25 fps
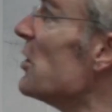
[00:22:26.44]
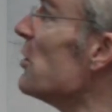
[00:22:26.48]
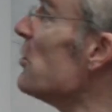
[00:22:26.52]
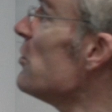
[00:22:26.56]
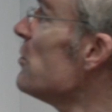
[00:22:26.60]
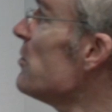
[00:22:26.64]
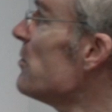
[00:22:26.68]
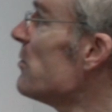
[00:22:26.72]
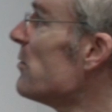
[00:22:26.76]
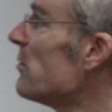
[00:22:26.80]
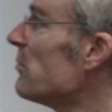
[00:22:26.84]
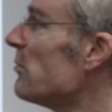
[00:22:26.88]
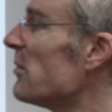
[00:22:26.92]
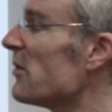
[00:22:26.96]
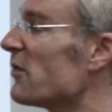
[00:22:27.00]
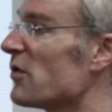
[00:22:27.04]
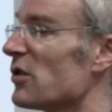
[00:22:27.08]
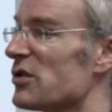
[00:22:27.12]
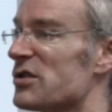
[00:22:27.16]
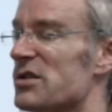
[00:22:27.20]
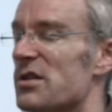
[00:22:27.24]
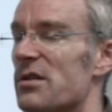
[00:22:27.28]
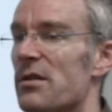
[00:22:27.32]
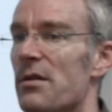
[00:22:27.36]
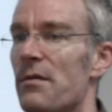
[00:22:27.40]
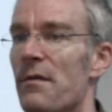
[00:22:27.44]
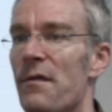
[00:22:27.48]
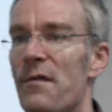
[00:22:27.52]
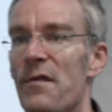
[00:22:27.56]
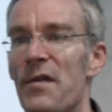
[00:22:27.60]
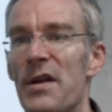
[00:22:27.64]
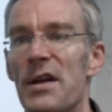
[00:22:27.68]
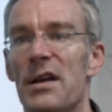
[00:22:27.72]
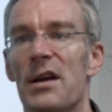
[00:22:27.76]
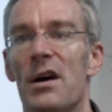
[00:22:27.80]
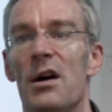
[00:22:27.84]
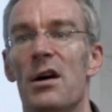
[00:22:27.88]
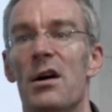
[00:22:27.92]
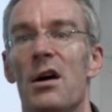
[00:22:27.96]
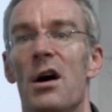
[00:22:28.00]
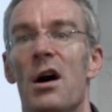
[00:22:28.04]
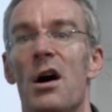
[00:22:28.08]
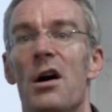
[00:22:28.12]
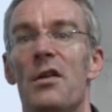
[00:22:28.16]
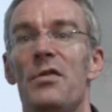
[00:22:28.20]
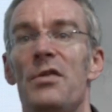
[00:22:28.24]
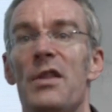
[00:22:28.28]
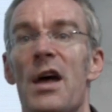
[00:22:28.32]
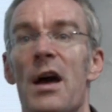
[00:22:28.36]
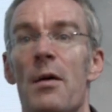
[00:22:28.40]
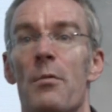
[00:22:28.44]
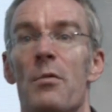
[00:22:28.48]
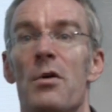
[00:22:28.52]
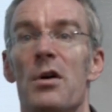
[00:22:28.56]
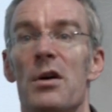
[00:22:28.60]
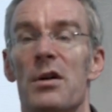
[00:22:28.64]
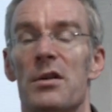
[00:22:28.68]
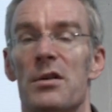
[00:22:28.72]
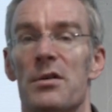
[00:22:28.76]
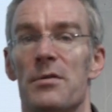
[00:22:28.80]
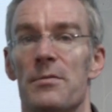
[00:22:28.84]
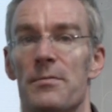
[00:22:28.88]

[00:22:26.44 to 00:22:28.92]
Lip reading: do, we've got to configure our network